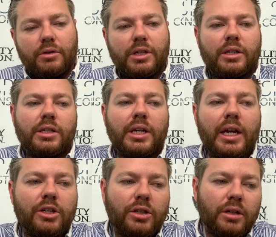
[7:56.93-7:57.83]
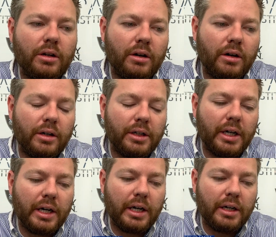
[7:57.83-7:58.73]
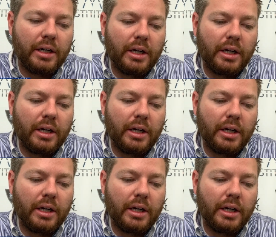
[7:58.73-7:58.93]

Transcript: resuscitation on, uh,